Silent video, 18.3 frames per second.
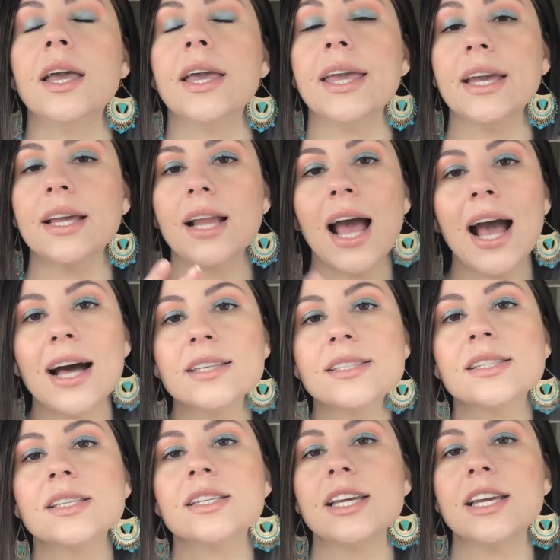And
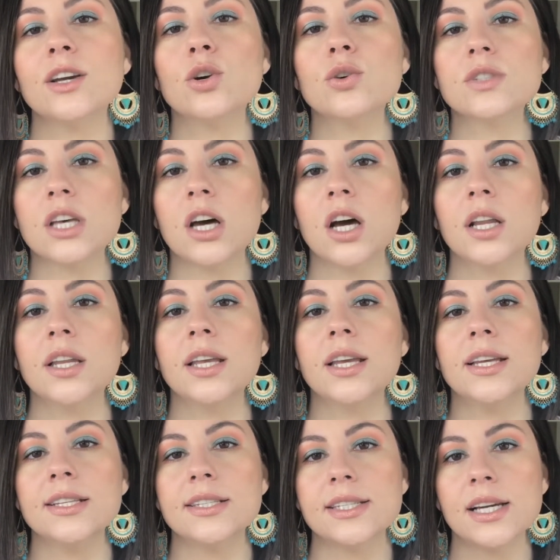as the day goes on,
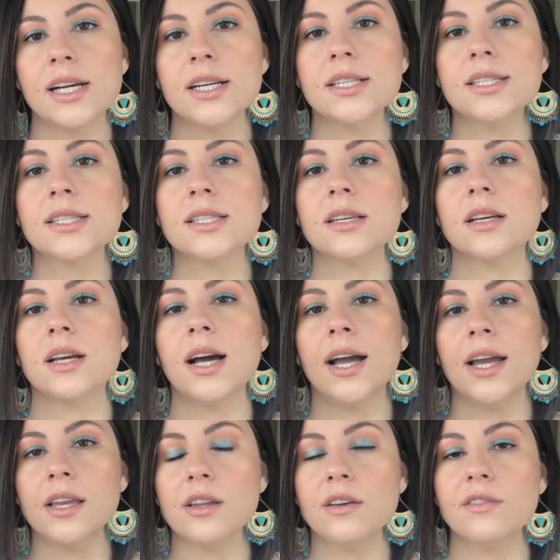it does
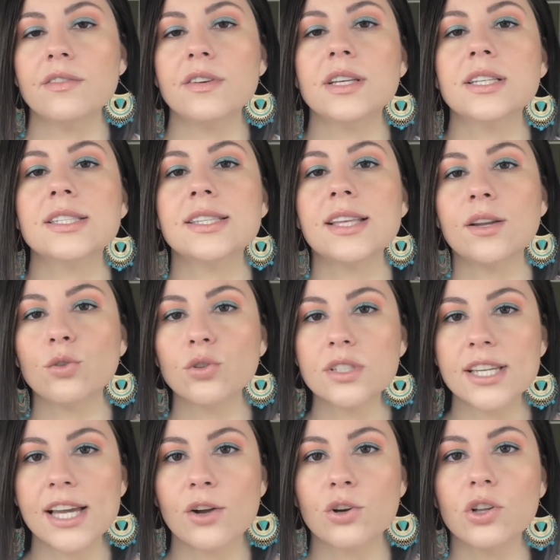kind of
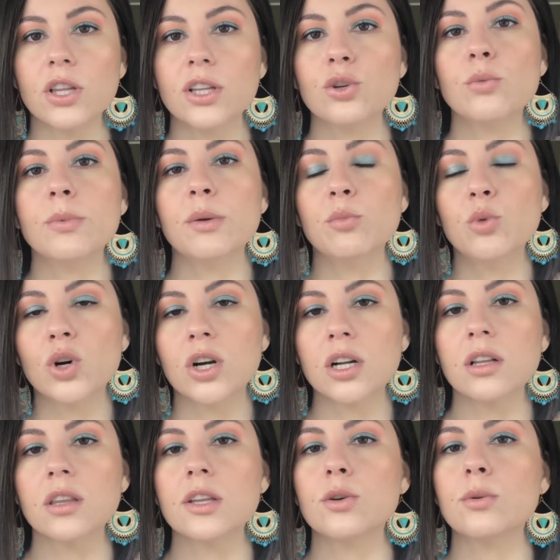settle down a little bit more
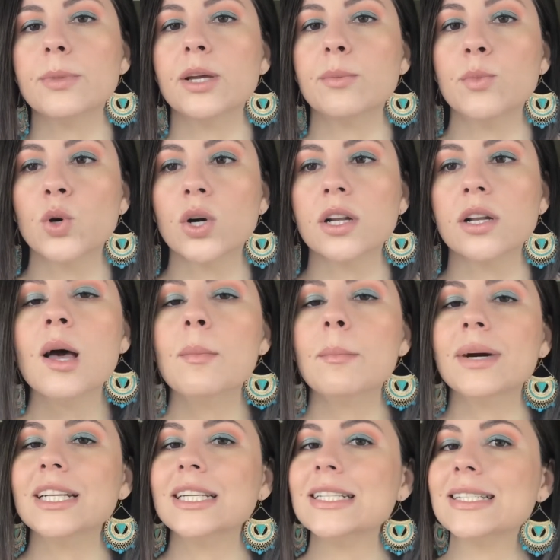and a little bit more,
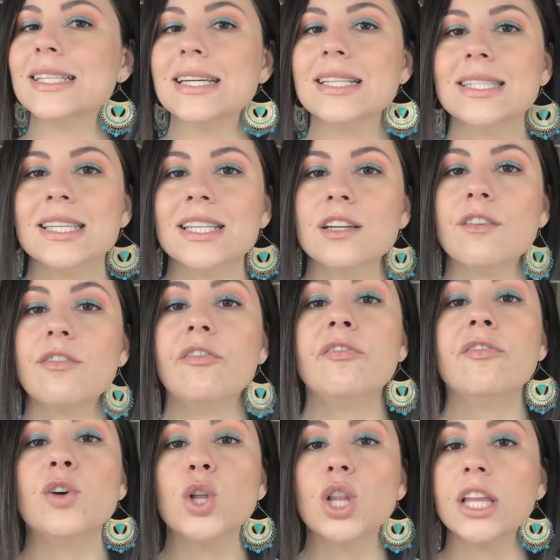but it doesn't
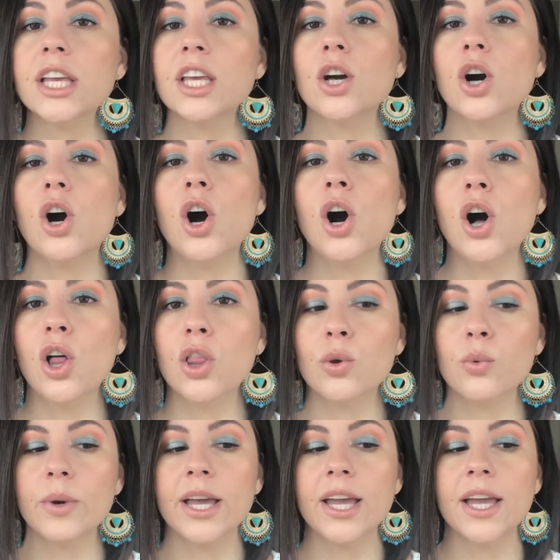fully all
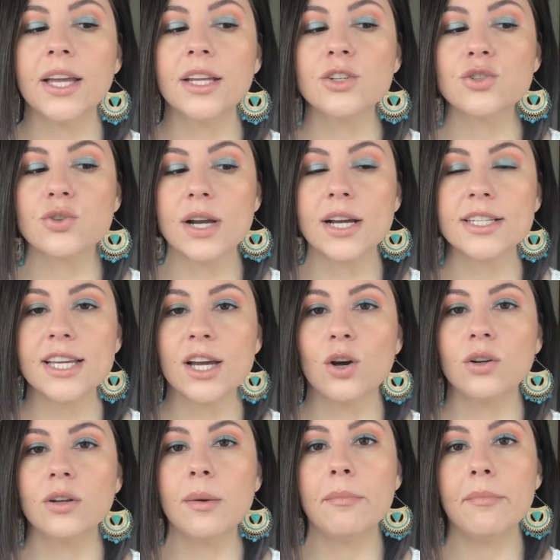the way dry
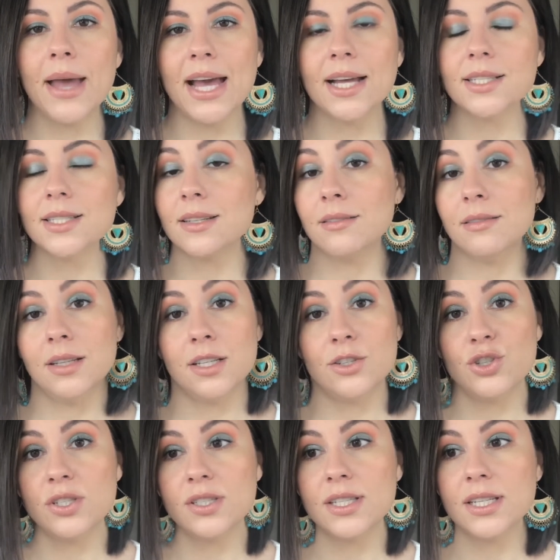down matte.
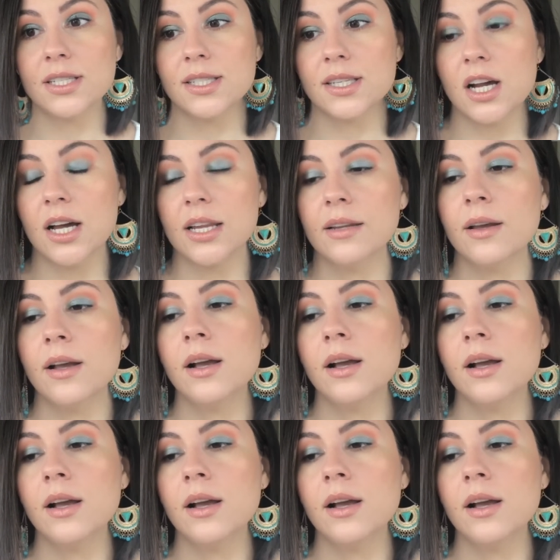It just does not.